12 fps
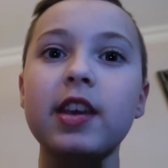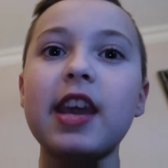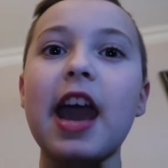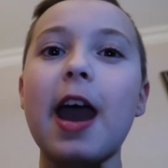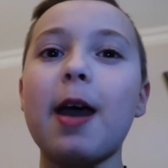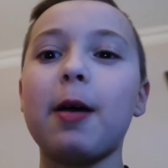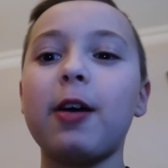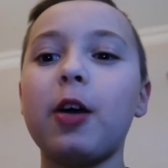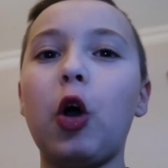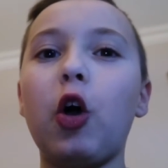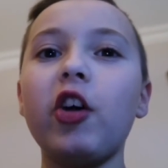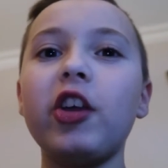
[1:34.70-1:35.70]
Yeah,
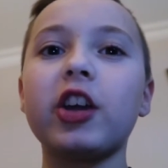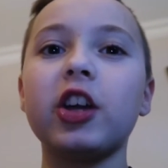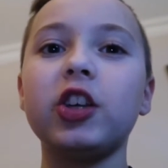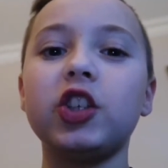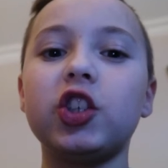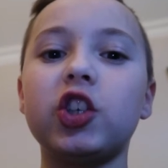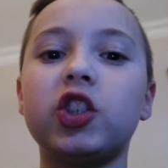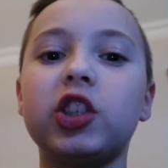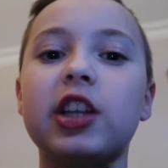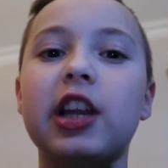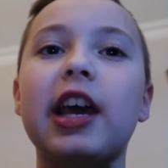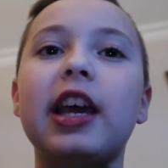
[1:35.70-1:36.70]
or you can
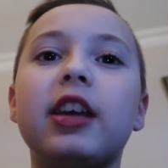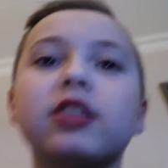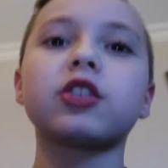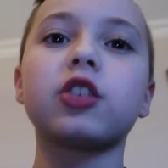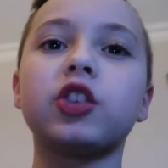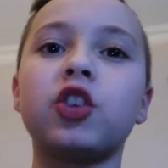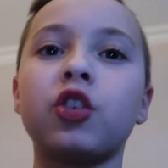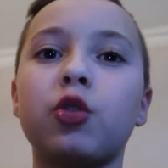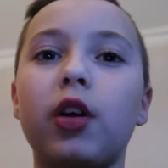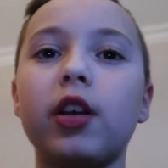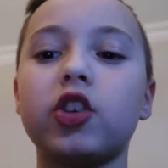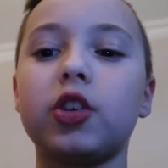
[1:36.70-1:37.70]
just like
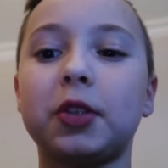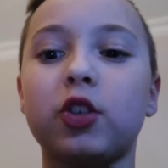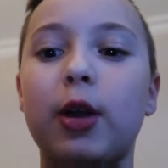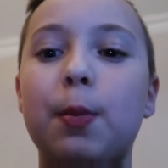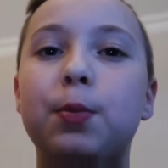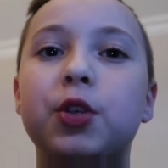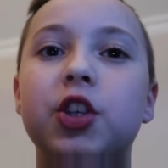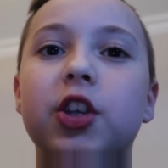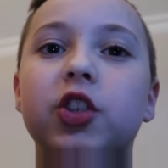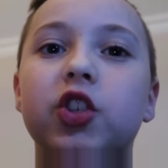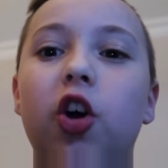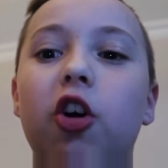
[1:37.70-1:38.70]
go on
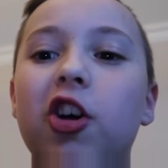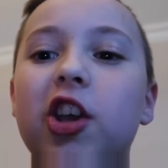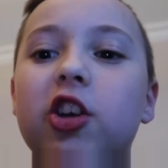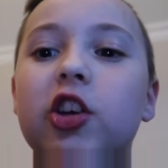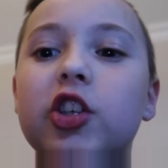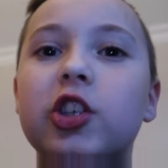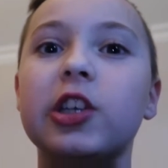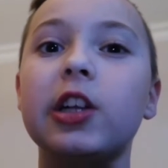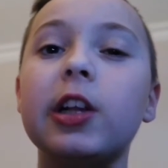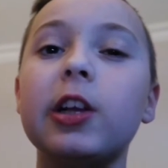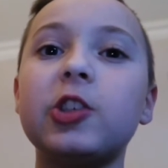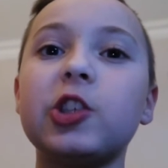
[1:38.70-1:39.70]
subscriptions, or you could
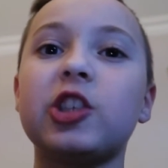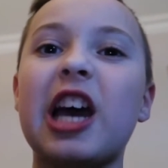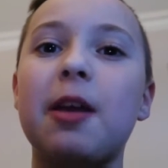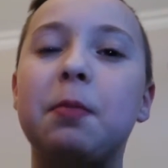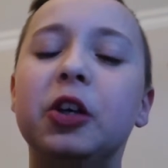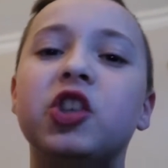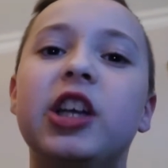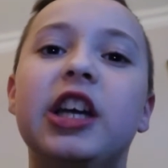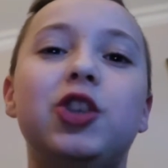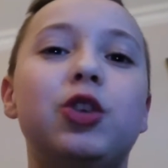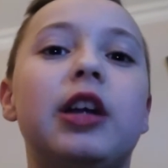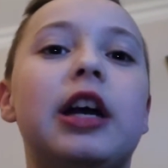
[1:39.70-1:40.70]
just type
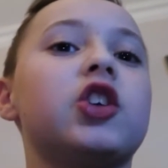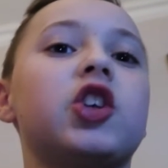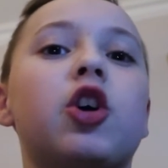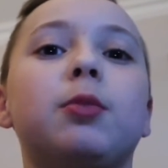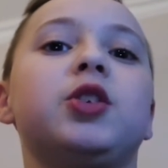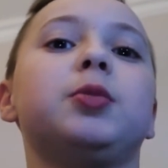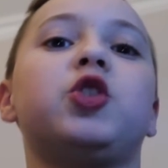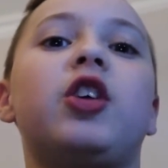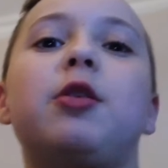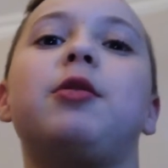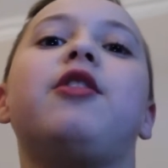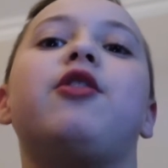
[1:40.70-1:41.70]
Bosnator Junior because it comes up
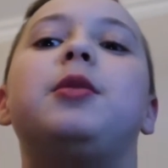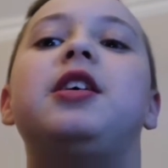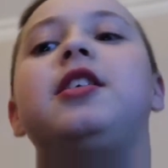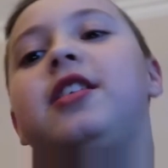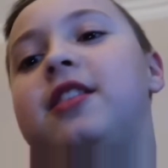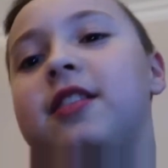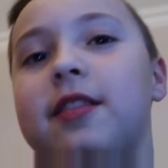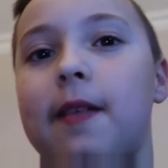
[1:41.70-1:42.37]
straight away for me.